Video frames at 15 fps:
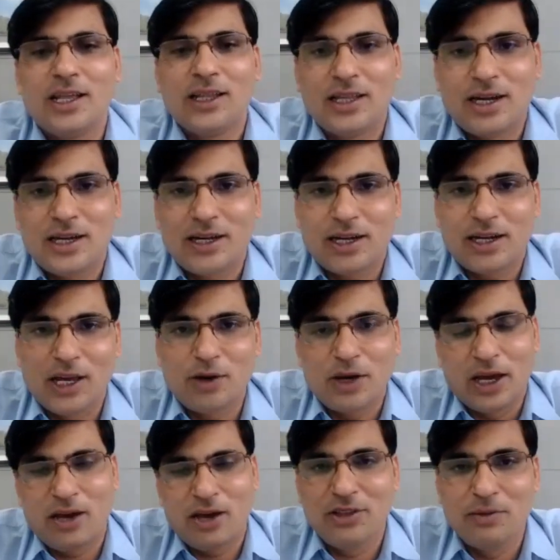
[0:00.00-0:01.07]
that I
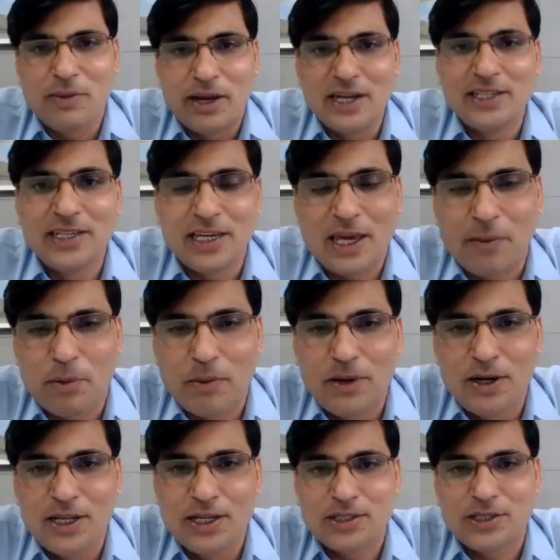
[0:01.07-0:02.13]
have the managing
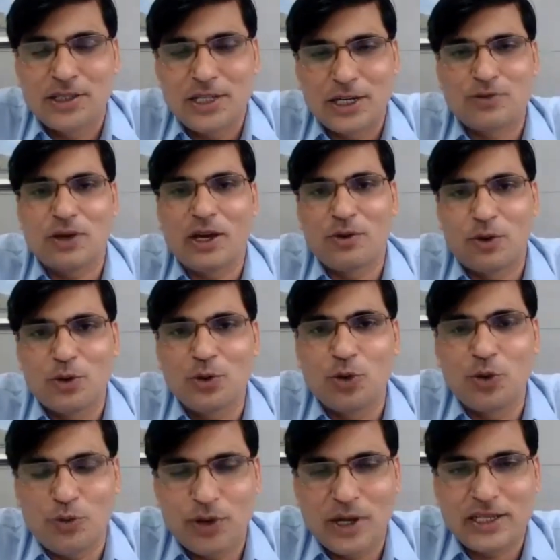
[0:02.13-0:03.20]
capabilities, that's why I want to
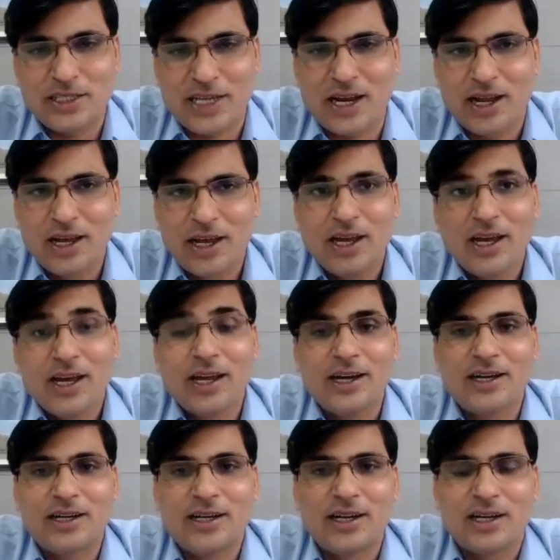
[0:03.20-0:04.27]
go for HR,
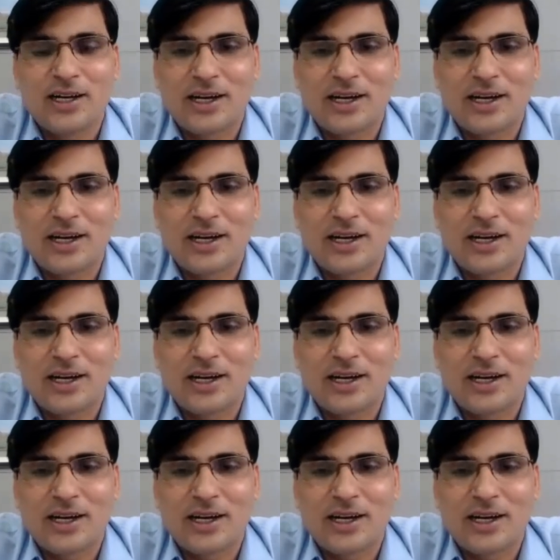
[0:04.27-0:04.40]
it